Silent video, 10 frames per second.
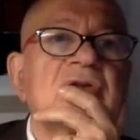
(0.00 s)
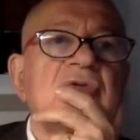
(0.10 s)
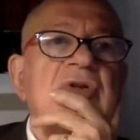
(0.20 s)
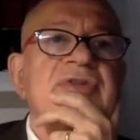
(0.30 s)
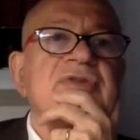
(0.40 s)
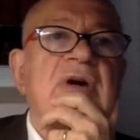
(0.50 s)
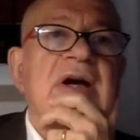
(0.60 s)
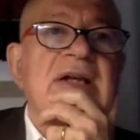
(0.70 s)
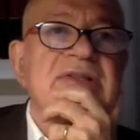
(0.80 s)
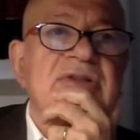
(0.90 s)
to also
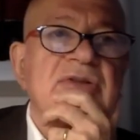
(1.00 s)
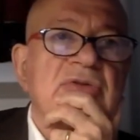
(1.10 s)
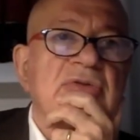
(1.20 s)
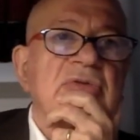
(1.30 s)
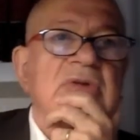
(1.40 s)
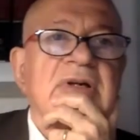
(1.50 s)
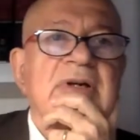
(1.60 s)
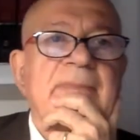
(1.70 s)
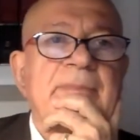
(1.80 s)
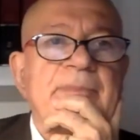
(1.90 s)
ask you,
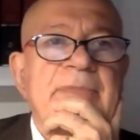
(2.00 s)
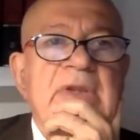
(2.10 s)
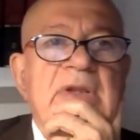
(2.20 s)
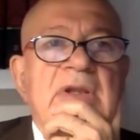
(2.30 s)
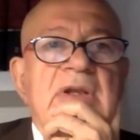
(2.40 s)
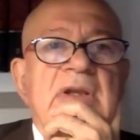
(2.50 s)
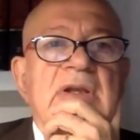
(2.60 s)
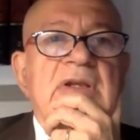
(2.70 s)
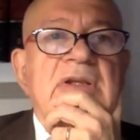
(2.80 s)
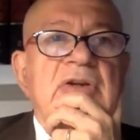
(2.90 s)

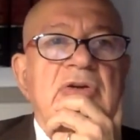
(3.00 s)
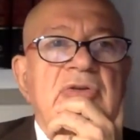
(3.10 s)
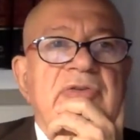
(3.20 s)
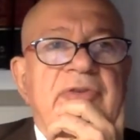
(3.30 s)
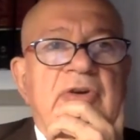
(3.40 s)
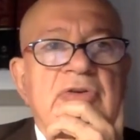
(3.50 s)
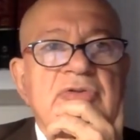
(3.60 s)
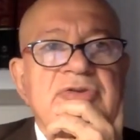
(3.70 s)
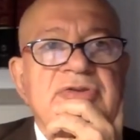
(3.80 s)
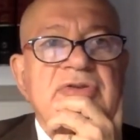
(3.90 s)
you
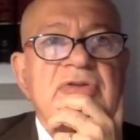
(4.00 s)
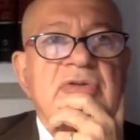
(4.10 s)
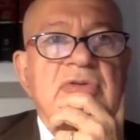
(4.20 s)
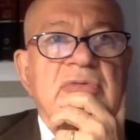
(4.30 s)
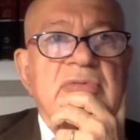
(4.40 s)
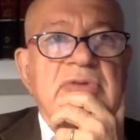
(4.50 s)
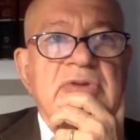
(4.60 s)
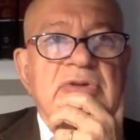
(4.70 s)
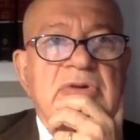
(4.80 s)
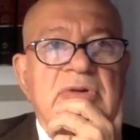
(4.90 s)
focused your
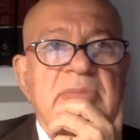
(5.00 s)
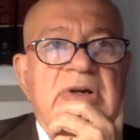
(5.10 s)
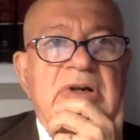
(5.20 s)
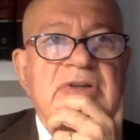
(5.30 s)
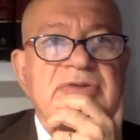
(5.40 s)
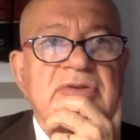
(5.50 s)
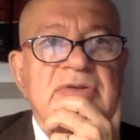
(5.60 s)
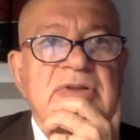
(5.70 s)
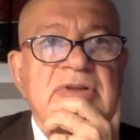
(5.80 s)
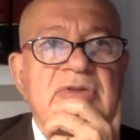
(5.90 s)
remarks
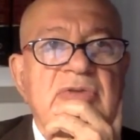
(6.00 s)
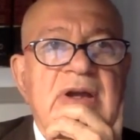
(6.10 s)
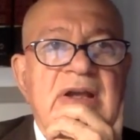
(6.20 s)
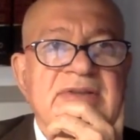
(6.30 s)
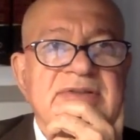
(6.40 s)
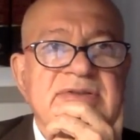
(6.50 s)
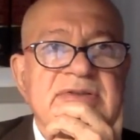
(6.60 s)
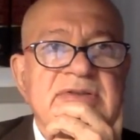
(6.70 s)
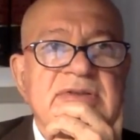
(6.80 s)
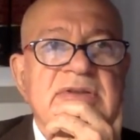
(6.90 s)
on the US,
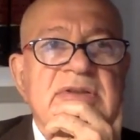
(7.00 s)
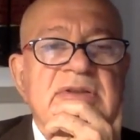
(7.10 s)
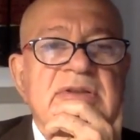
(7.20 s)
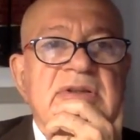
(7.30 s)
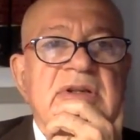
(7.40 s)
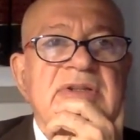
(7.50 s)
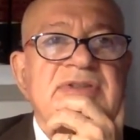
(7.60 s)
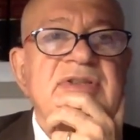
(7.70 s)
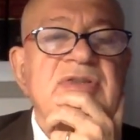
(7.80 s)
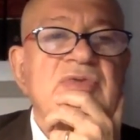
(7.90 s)
and
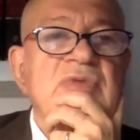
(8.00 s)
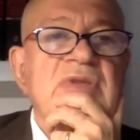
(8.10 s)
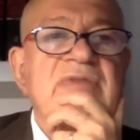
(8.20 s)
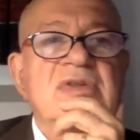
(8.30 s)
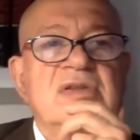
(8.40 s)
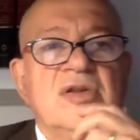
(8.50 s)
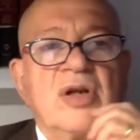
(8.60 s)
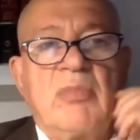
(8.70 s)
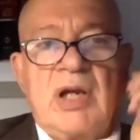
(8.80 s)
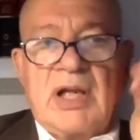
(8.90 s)
since we live in a
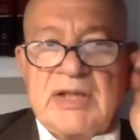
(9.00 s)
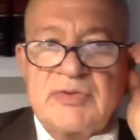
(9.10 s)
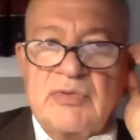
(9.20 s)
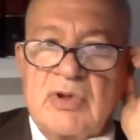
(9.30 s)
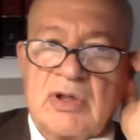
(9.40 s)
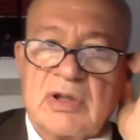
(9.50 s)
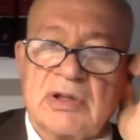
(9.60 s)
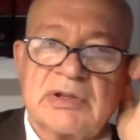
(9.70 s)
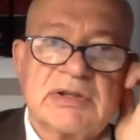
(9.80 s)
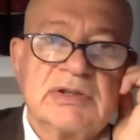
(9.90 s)
globalized world,